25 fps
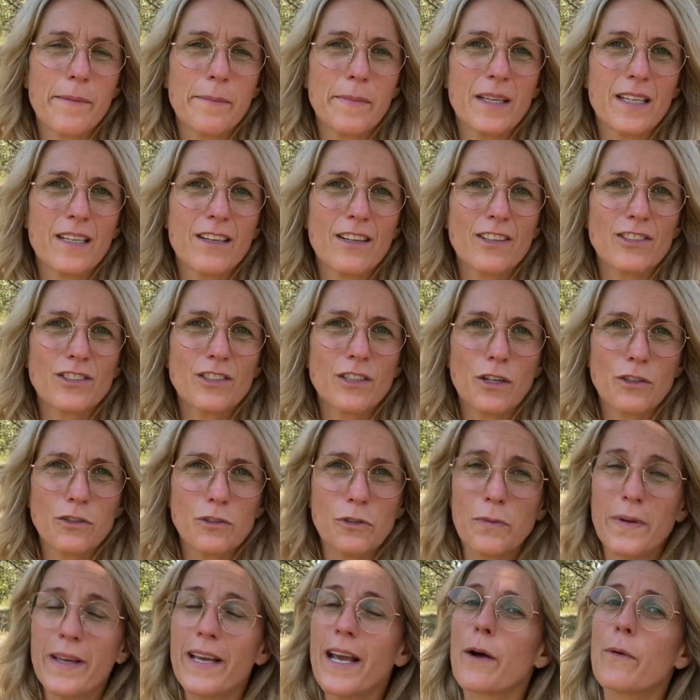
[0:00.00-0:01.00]
because Costa
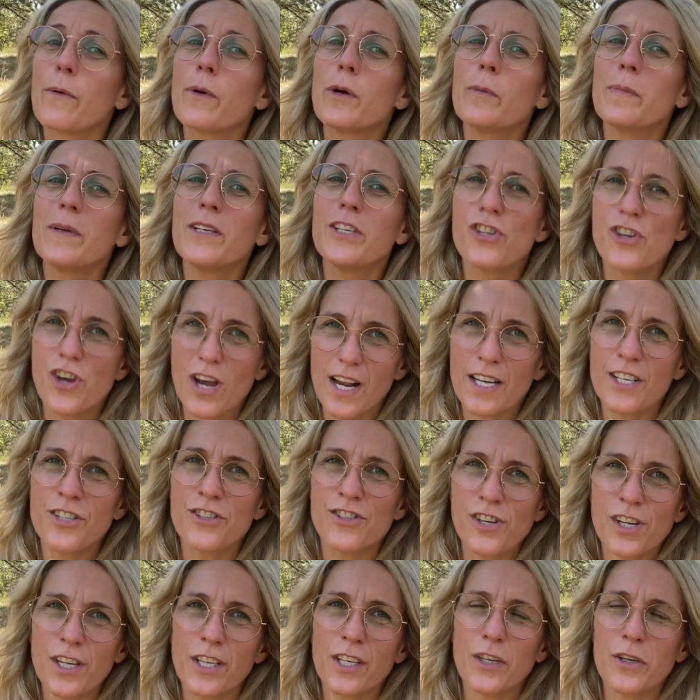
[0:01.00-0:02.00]
Rica will be
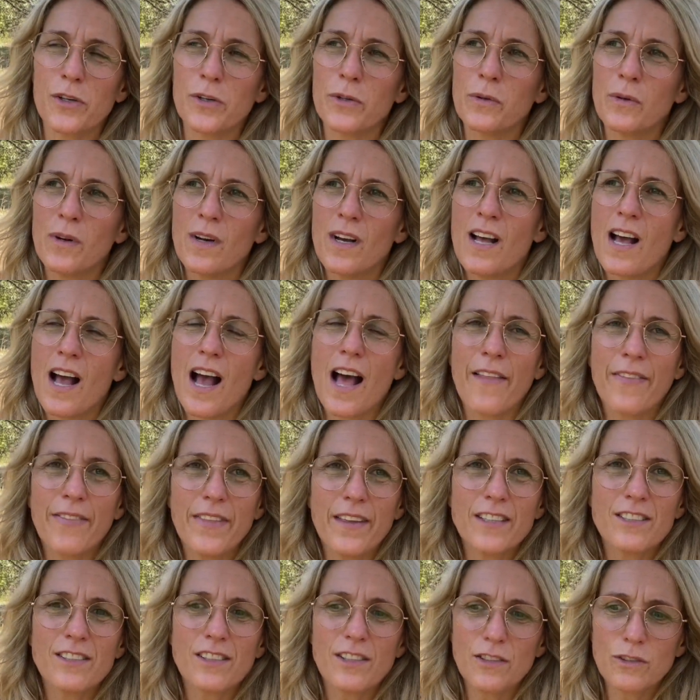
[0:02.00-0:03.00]
challenging you. And
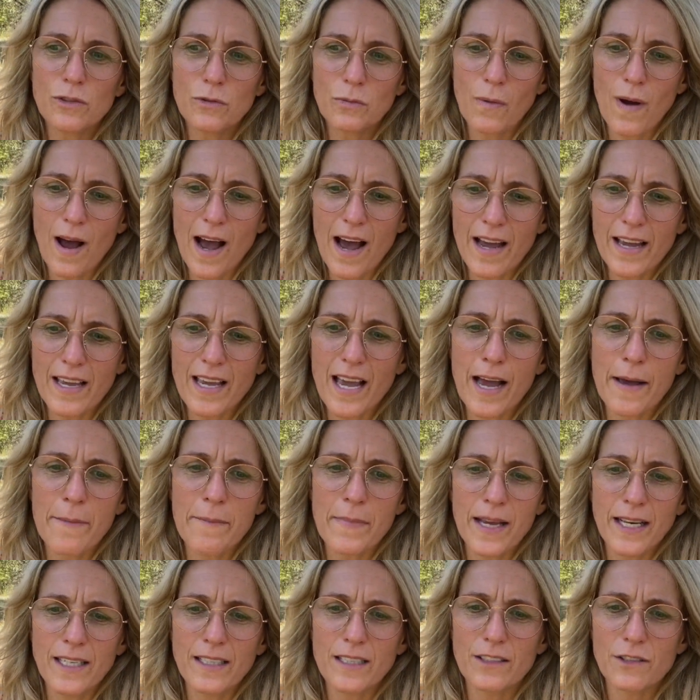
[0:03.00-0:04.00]
this is why I
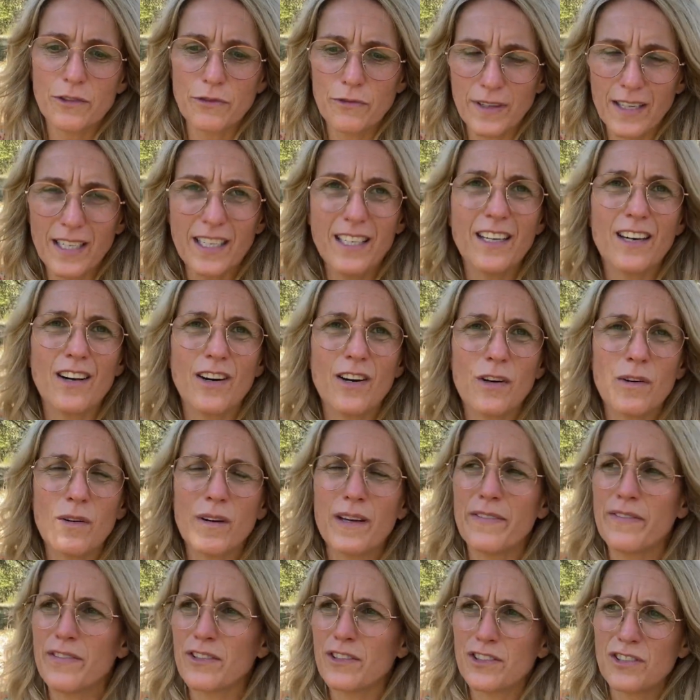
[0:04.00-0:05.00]
made this video.
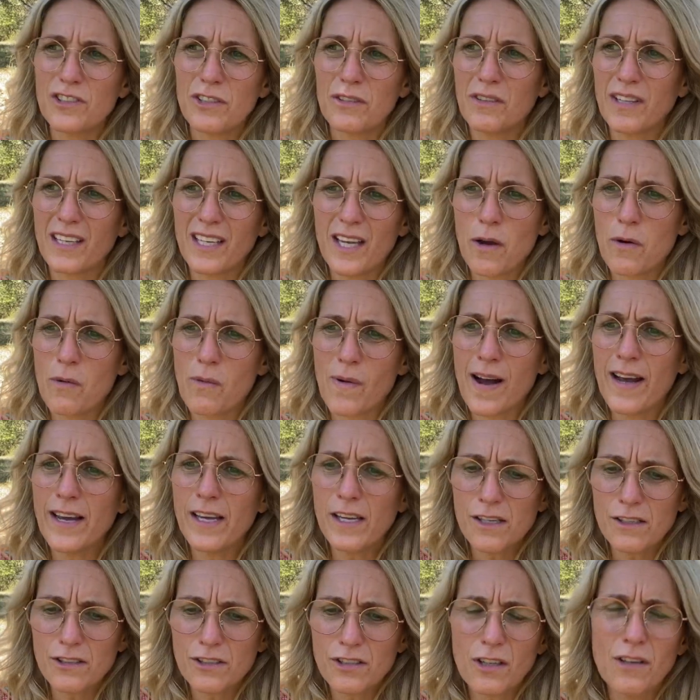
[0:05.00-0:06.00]
If you're still thinking, why are
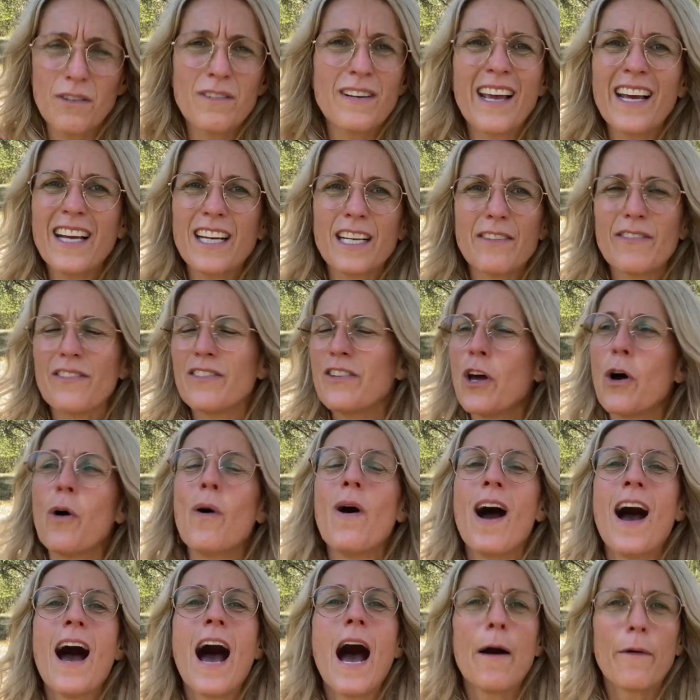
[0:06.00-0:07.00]
you so negative? No,
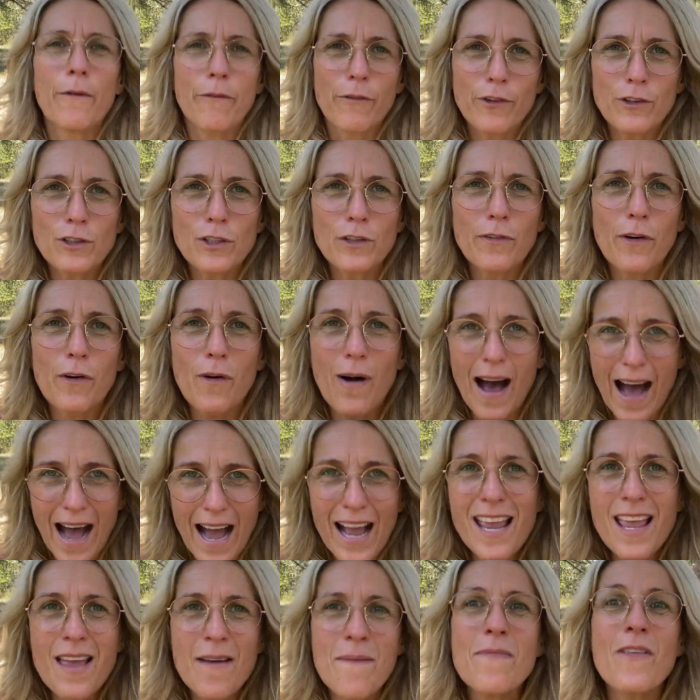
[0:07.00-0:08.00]
first of all, I
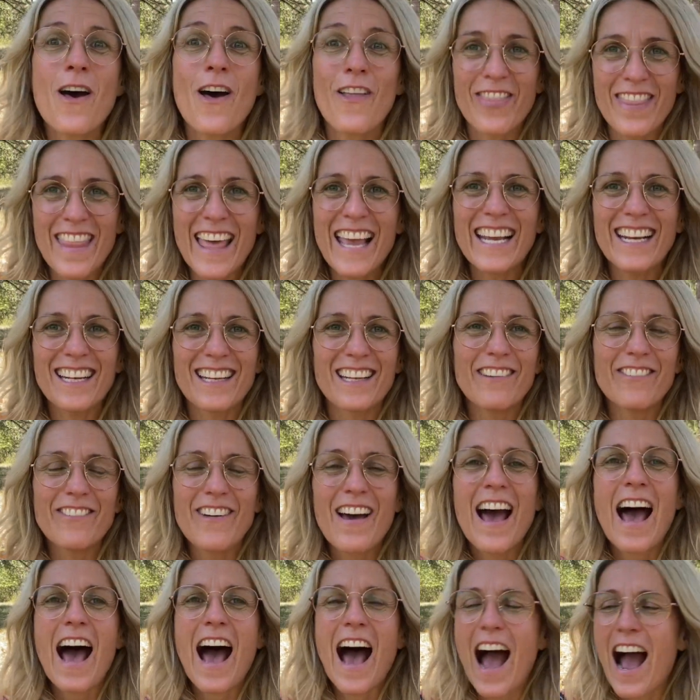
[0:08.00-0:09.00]
am not negative.
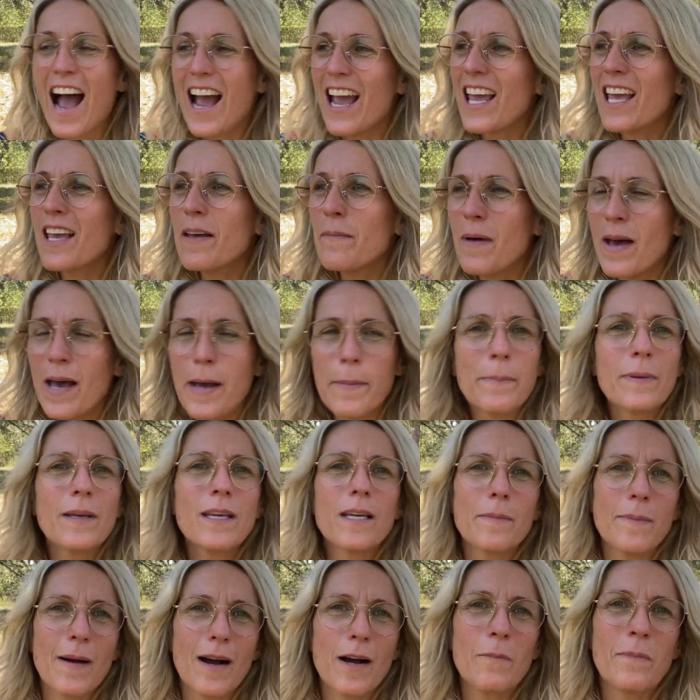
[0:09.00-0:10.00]
I am happy
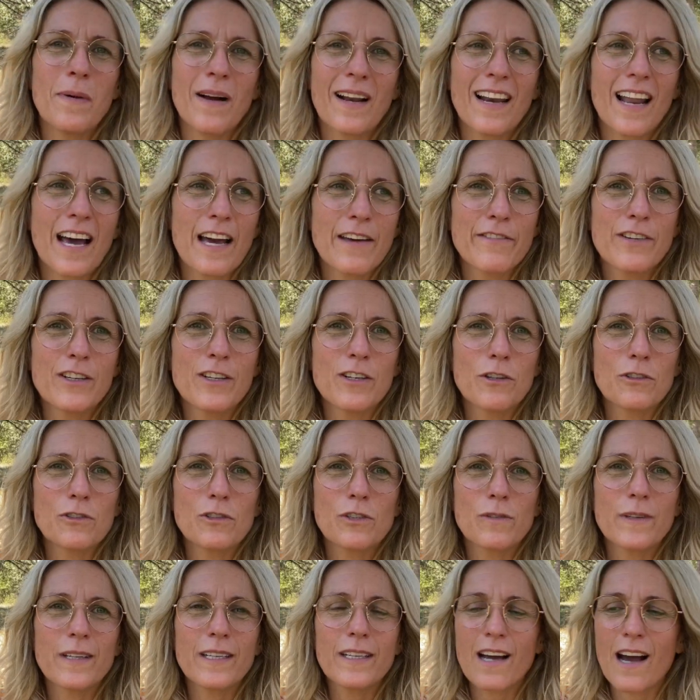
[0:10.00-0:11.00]
about my life in Costa
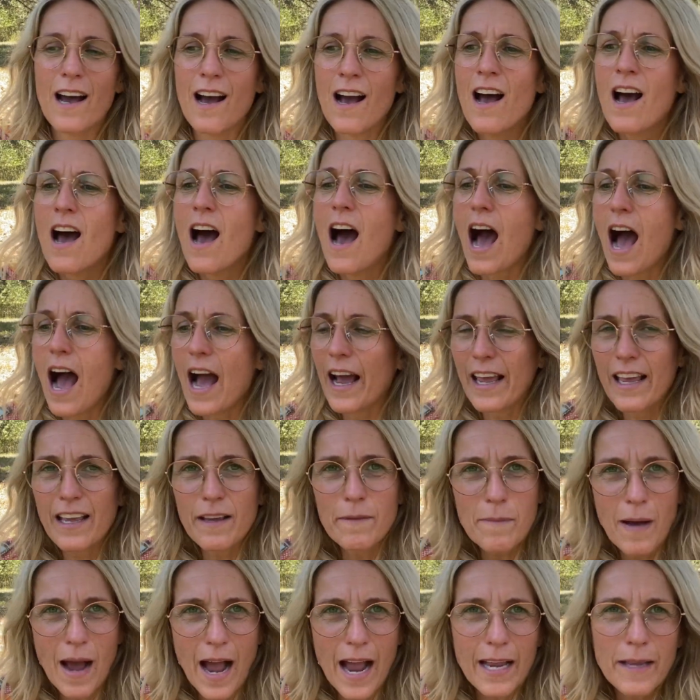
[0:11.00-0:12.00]
Rica.
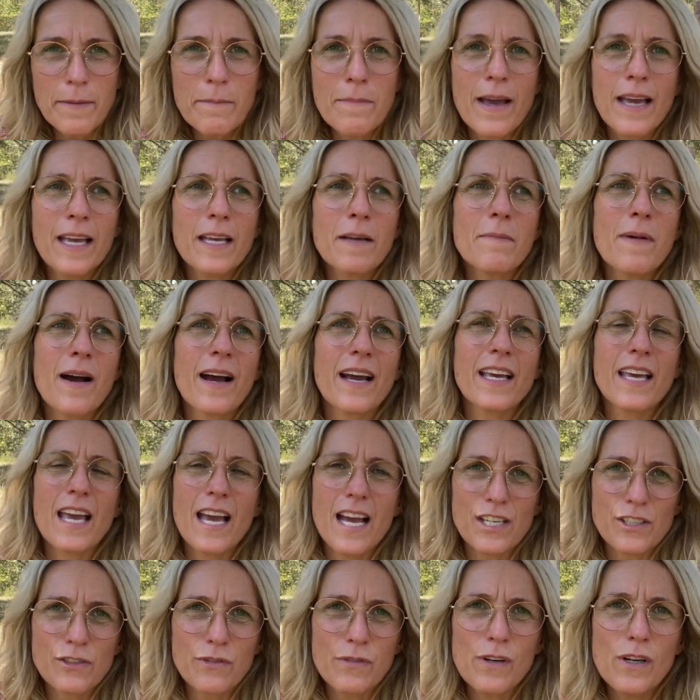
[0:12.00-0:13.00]
I make my
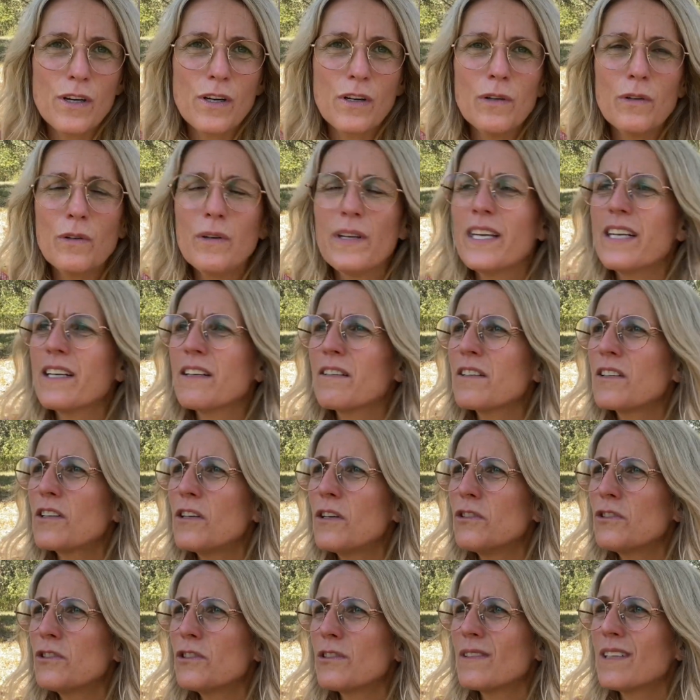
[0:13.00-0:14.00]
cash flow here in
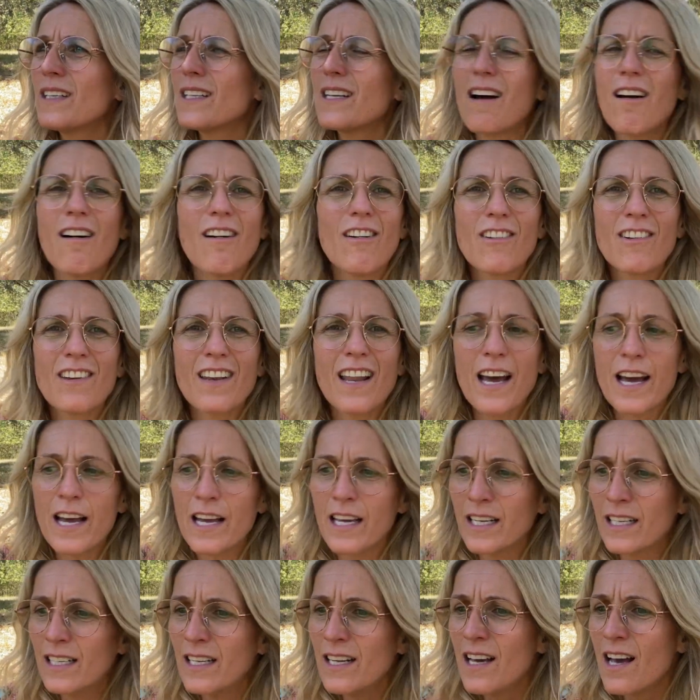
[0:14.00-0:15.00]
Costa Rica
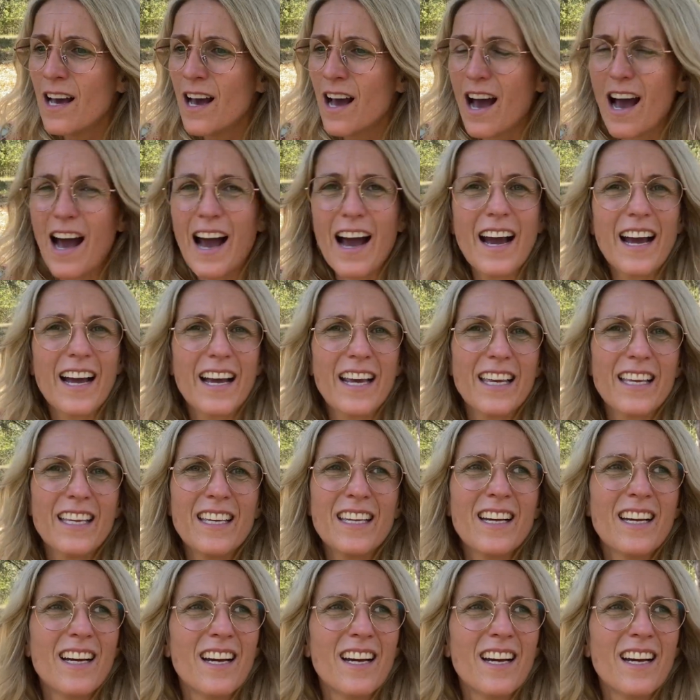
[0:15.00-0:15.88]
online. I